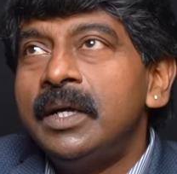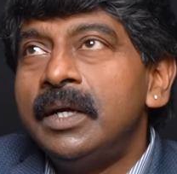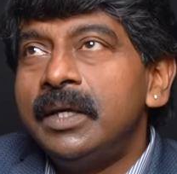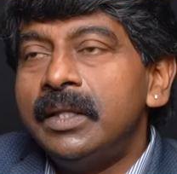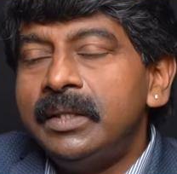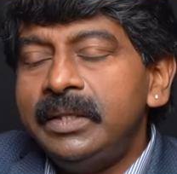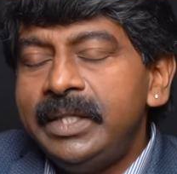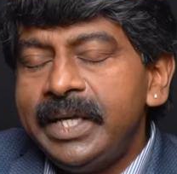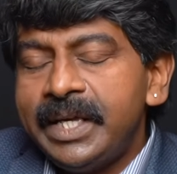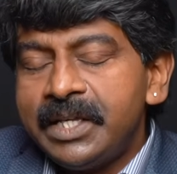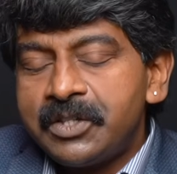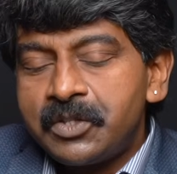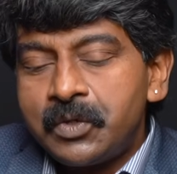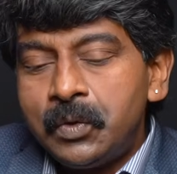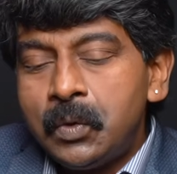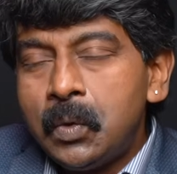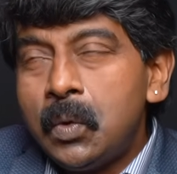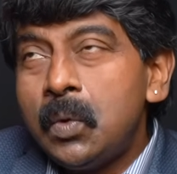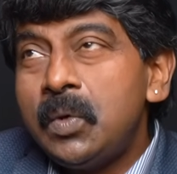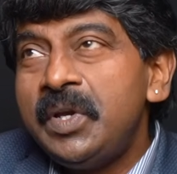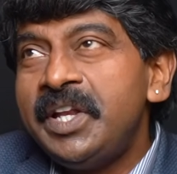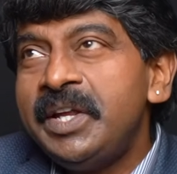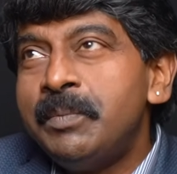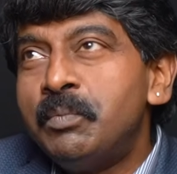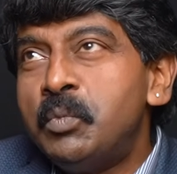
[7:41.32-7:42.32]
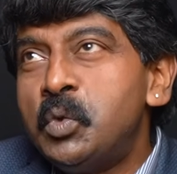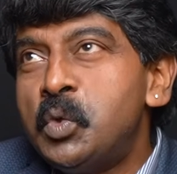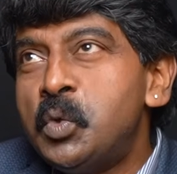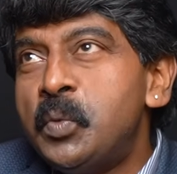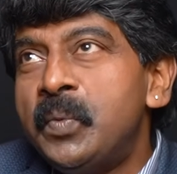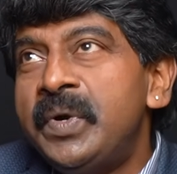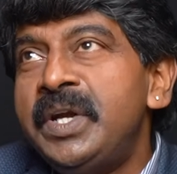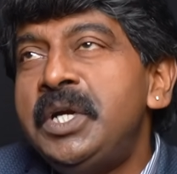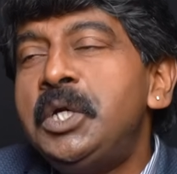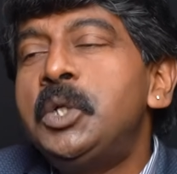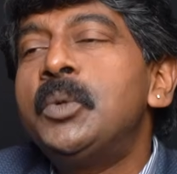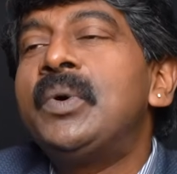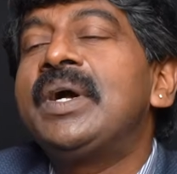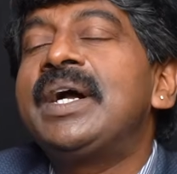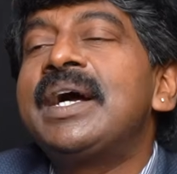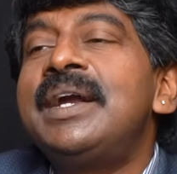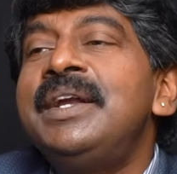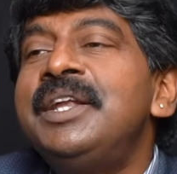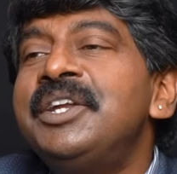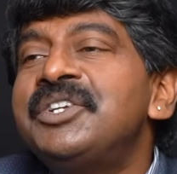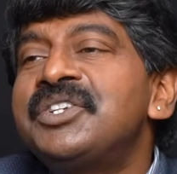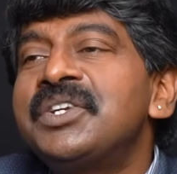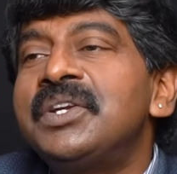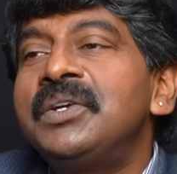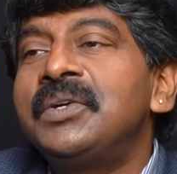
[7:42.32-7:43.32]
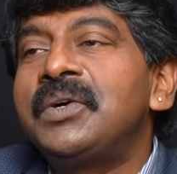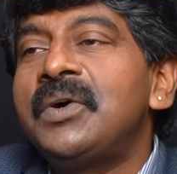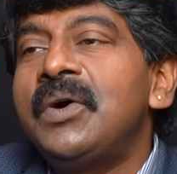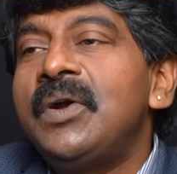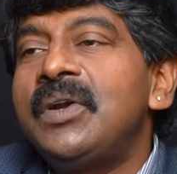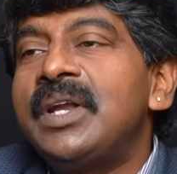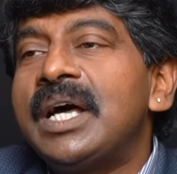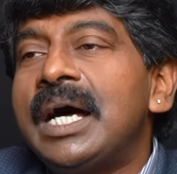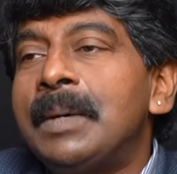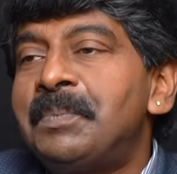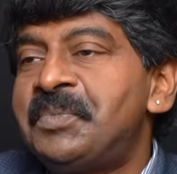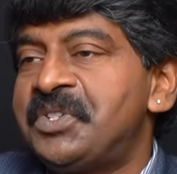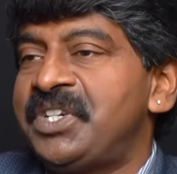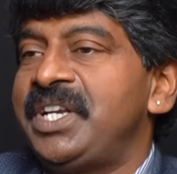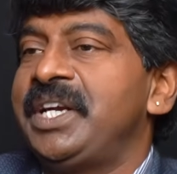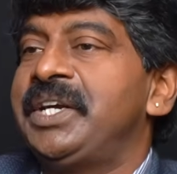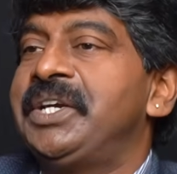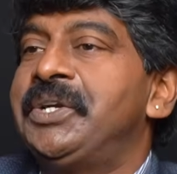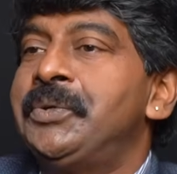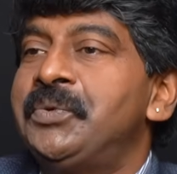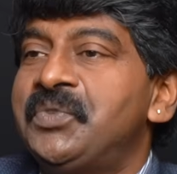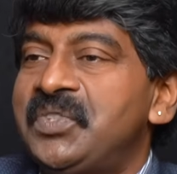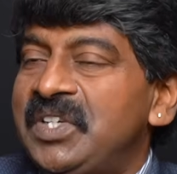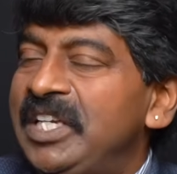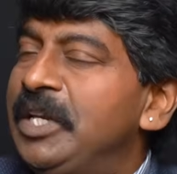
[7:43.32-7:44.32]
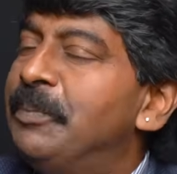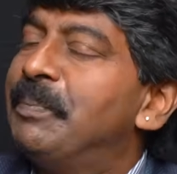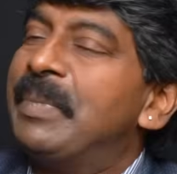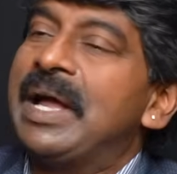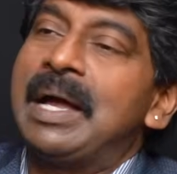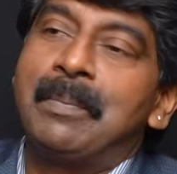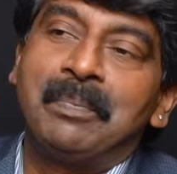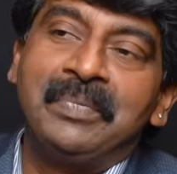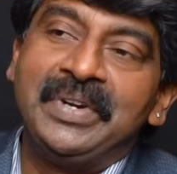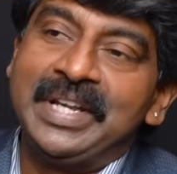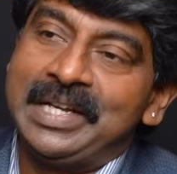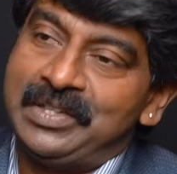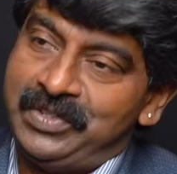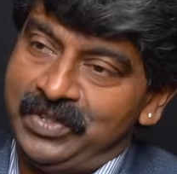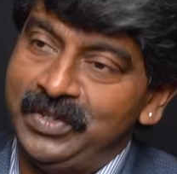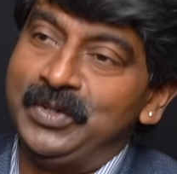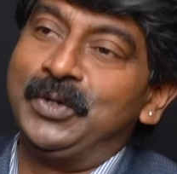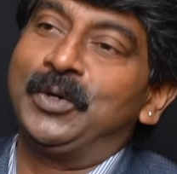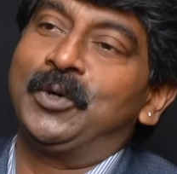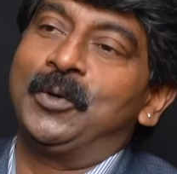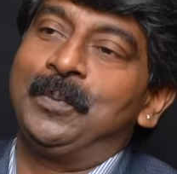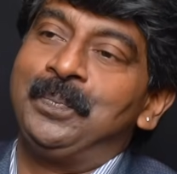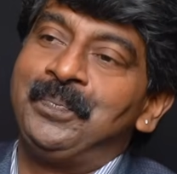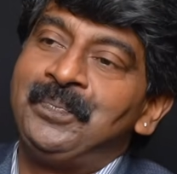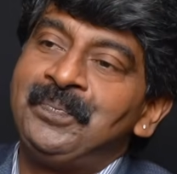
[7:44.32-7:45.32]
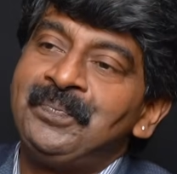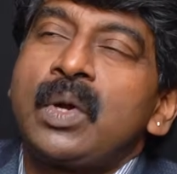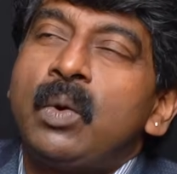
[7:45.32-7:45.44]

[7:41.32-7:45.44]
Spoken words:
they slowly move into a condition called obstructive sleep apnea syndrome,